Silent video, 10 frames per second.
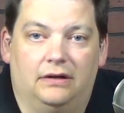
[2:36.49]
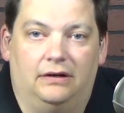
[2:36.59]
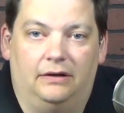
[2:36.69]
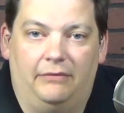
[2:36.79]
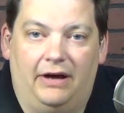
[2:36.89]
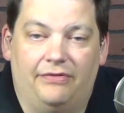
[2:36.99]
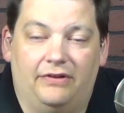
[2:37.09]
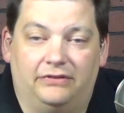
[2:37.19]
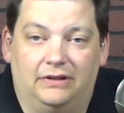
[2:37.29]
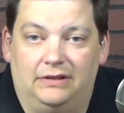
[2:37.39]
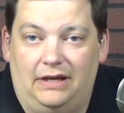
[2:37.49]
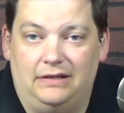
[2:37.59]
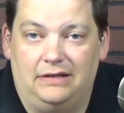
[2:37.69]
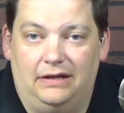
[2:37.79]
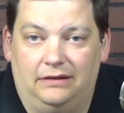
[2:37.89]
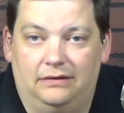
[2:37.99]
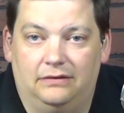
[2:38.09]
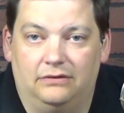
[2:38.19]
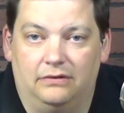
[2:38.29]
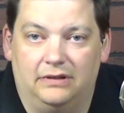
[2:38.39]
I have not done that yet,
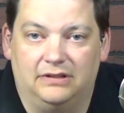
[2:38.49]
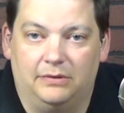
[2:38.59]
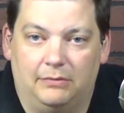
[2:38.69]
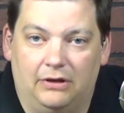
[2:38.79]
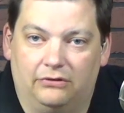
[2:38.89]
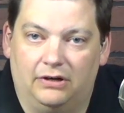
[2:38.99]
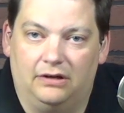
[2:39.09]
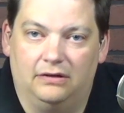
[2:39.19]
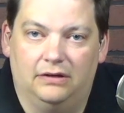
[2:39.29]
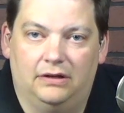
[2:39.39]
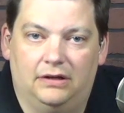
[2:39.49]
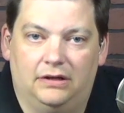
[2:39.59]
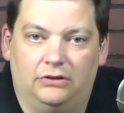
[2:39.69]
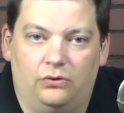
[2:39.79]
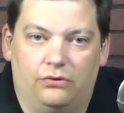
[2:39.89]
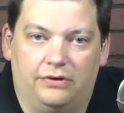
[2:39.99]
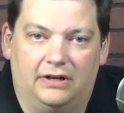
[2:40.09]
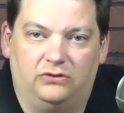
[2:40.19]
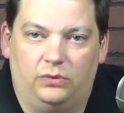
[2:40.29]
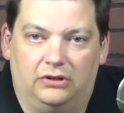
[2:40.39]
so that's something I'll try to do in the
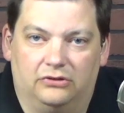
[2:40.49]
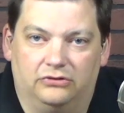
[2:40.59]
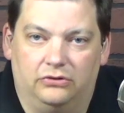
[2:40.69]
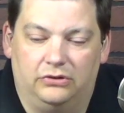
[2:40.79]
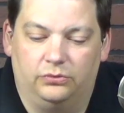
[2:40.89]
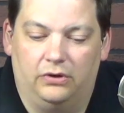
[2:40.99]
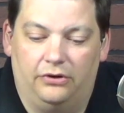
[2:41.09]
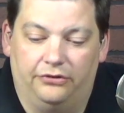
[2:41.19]
next week or so as well.